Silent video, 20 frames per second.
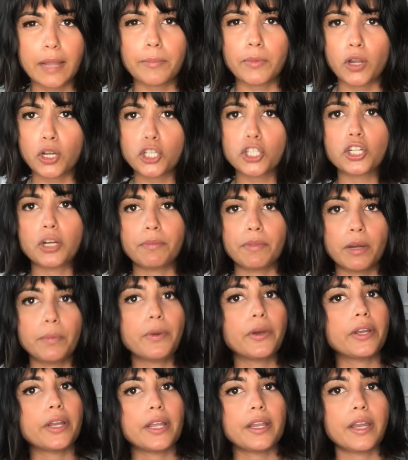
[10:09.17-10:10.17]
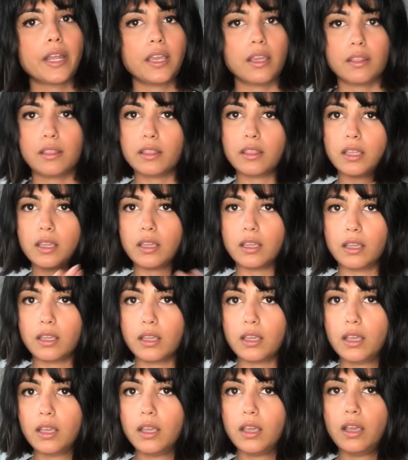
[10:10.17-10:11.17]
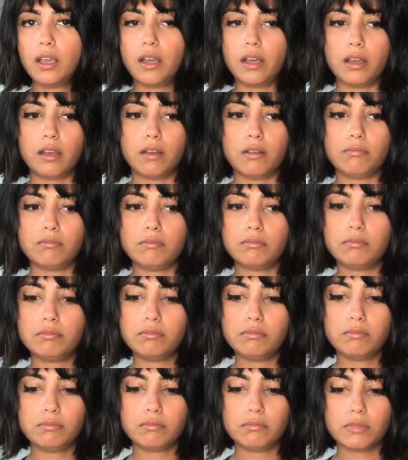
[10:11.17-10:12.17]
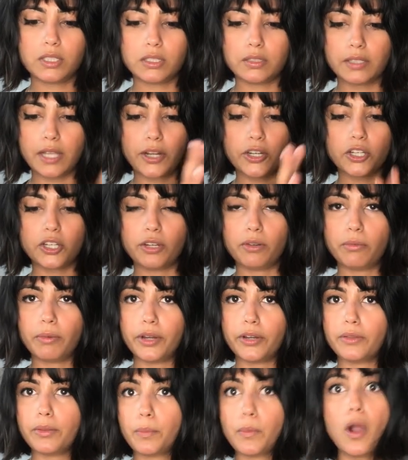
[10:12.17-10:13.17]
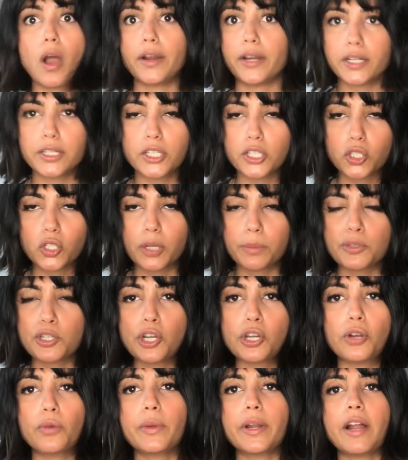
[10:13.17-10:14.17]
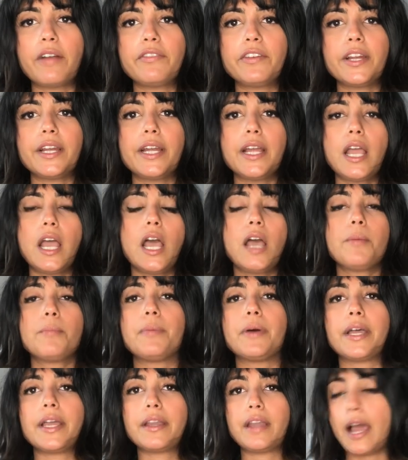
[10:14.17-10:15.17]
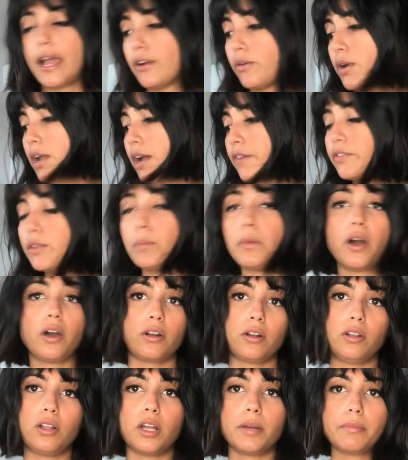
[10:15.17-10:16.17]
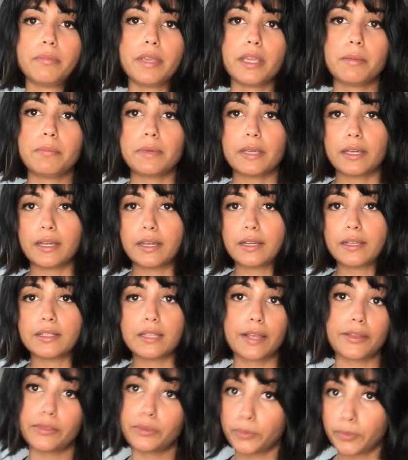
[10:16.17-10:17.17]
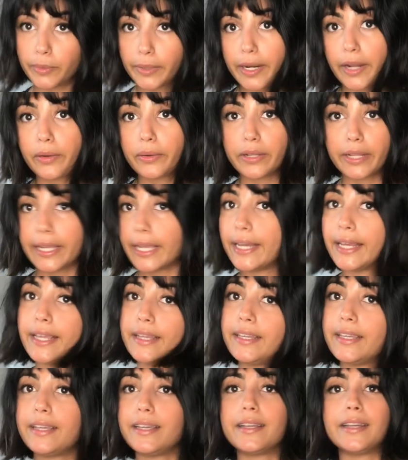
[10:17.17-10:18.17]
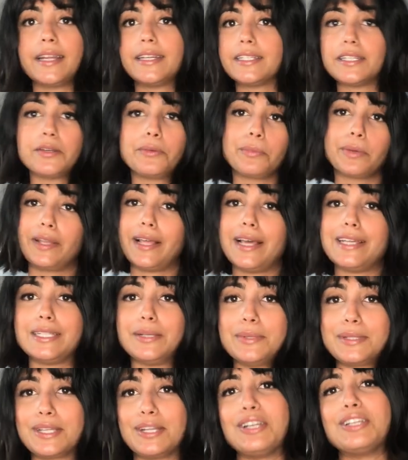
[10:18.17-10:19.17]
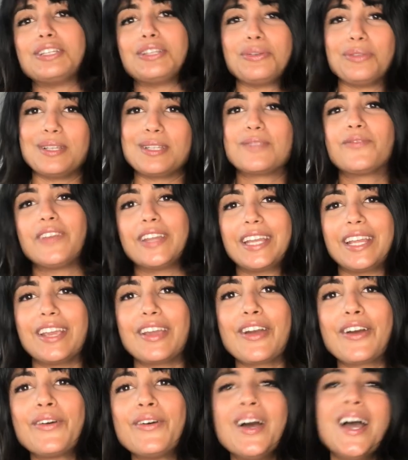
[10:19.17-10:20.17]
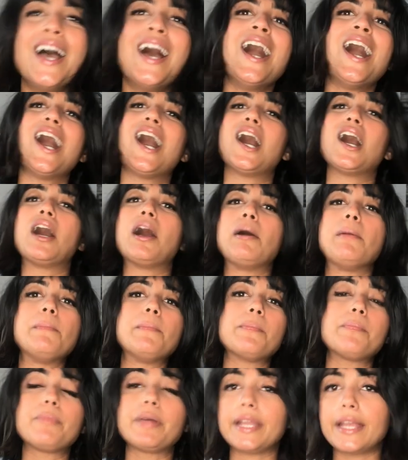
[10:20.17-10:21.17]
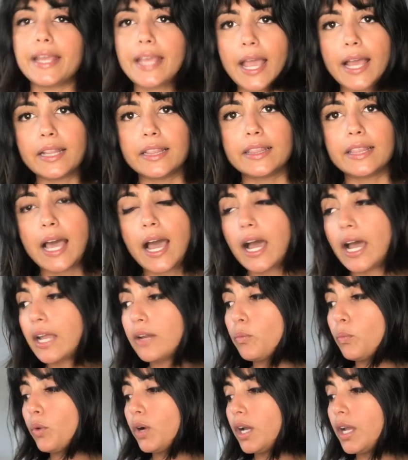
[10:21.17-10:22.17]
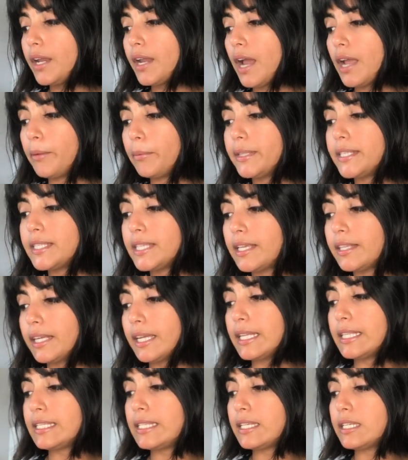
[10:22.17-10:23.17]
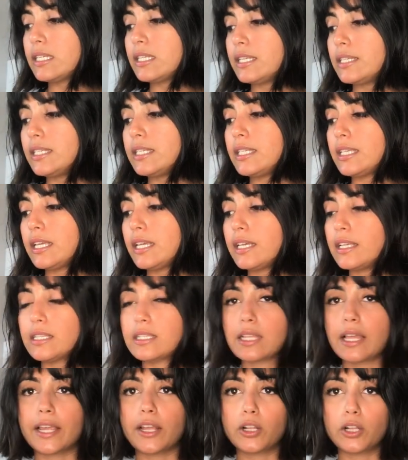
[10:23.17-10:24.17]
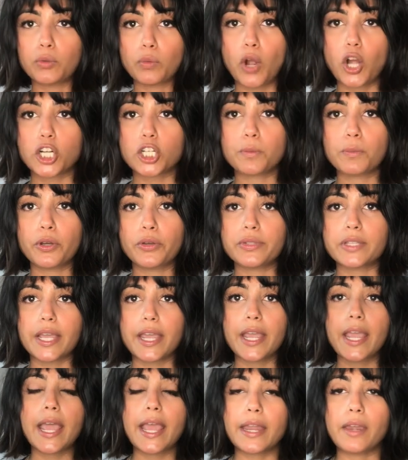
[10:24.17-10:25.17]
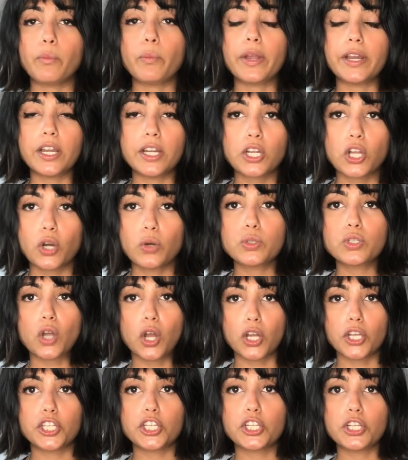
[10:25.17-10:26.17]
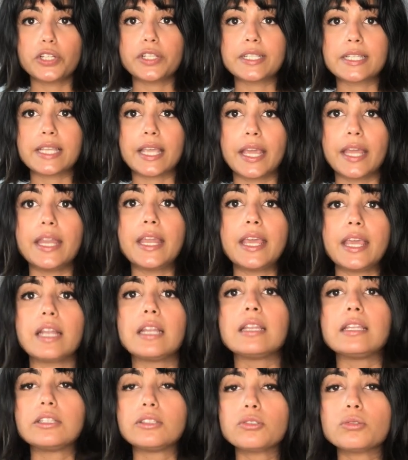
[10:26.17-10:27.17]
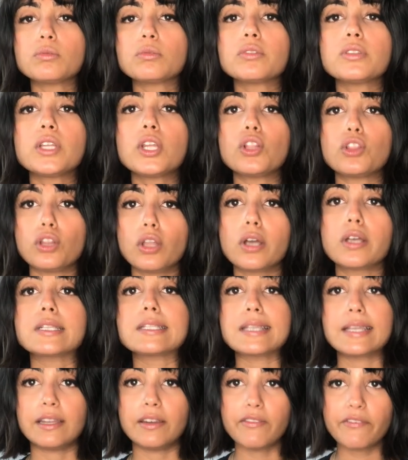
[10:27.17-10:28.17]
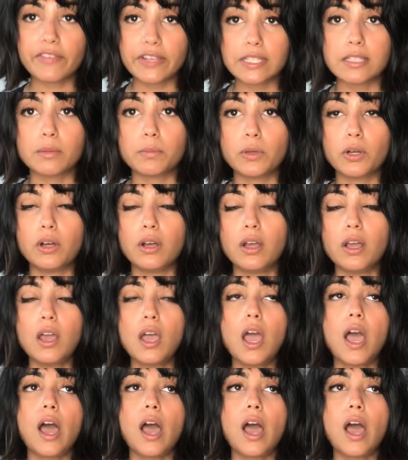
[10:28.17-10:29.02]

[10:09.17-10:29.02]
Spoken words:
I'm not sure, I'm gonna put it in the section where the product description or whatever, but I don't have the bottle on me because I threw it out like an idiot. I didn't realize I was gonna do this video. But again, that one, I would say the consistency is like La Roche-Posay, and when it goes onto your skin, it literally looks invisible.